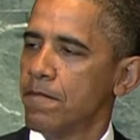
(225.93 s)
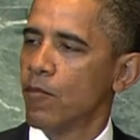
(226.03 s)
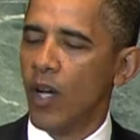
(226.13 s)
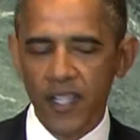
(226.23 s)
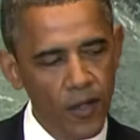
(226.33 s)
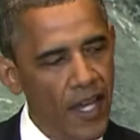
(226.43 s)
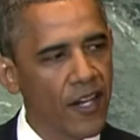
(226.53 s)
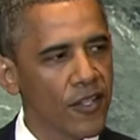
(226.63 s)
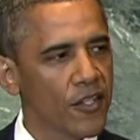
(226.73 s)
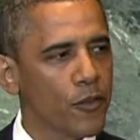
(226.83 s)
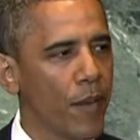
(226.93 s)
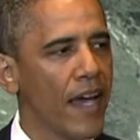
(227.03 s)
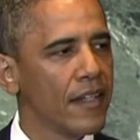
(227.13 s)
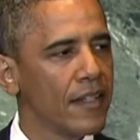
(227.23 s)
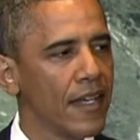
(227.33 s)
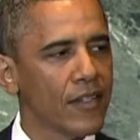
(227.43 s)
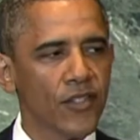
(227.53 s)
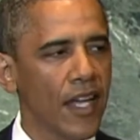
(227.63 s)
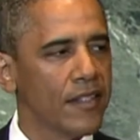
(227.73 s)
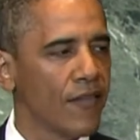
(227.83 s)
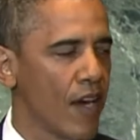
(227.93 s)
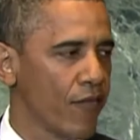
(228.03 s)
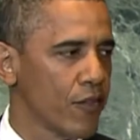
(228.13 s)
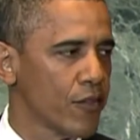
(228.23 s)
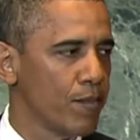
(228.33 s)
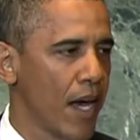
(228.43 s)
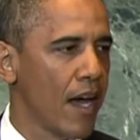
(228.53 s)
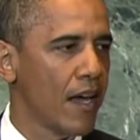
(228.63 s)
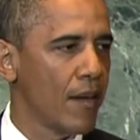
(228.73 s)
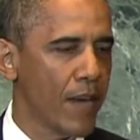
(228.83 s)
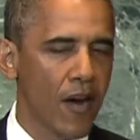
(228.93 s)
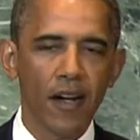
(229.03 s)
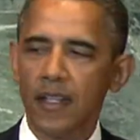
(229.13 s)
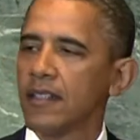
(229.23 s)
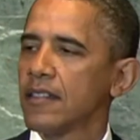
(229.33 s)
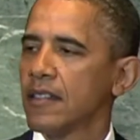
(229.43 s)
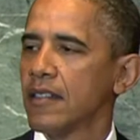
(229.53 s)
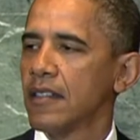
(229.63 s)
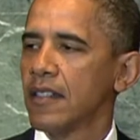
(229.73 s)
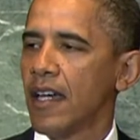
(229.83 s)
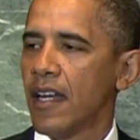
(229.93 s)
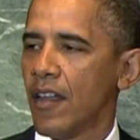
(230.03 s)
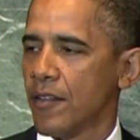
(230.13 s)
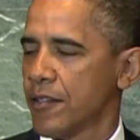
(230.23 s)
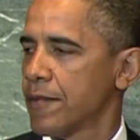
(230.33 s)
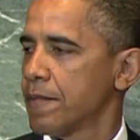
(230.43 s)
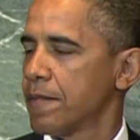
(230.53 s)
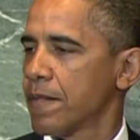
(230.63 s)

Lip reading: 1 year later, despite extensive efforts by America and others,